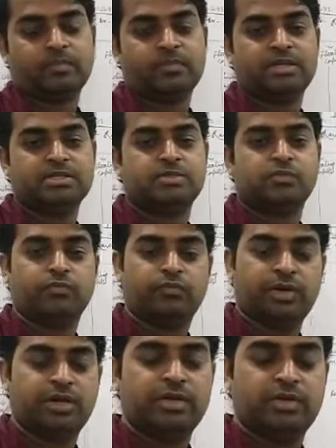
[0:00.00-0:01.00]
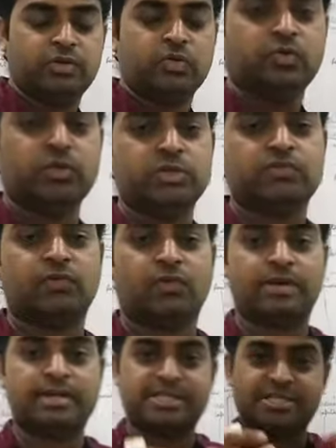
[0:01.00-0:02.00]
Means we use
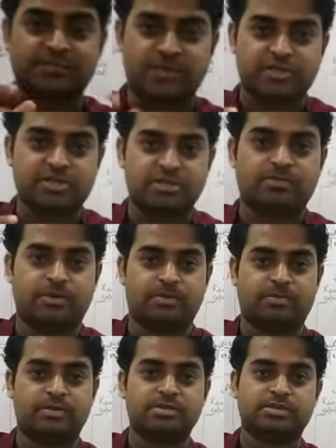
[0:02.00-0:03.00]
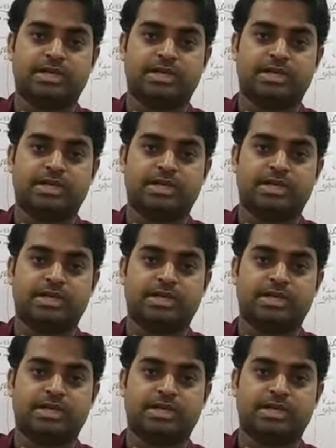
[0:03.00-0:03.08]
for a special purpose,